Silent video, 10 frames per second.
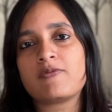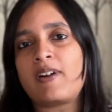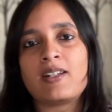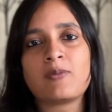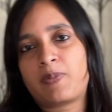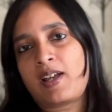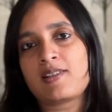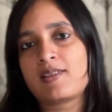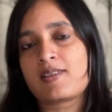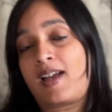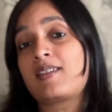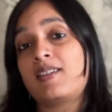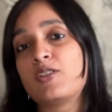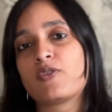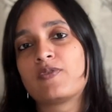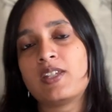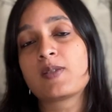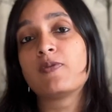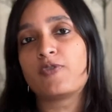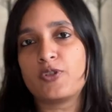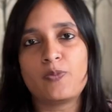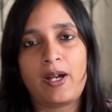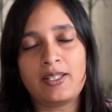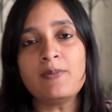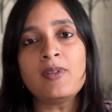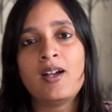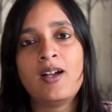find the prices at each of these before you buy them.